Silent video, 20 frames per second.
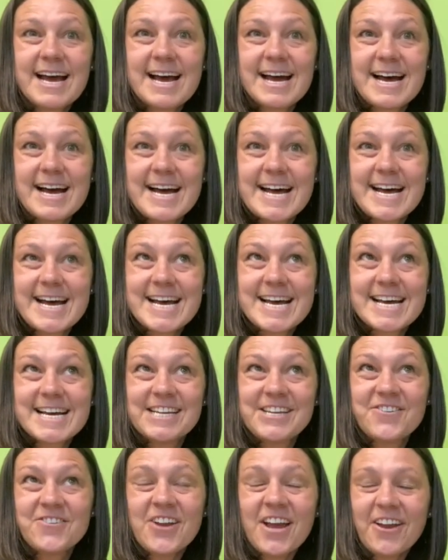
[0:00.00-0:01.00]

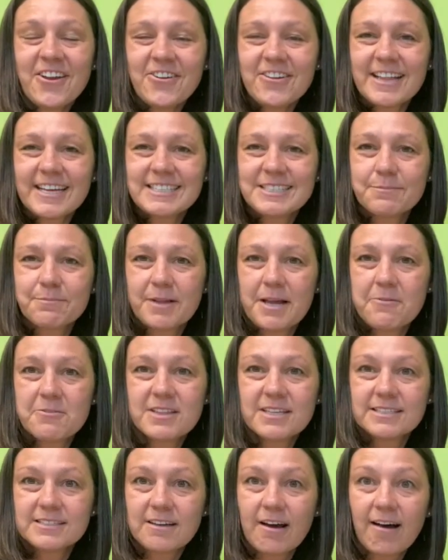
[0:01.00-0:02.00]
You know how you like to play
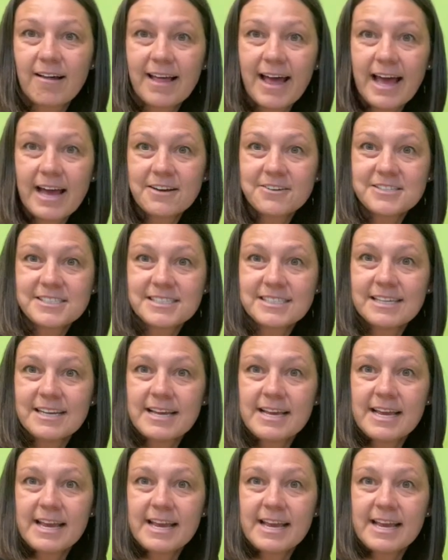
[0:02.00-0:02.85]
with a dollhouse?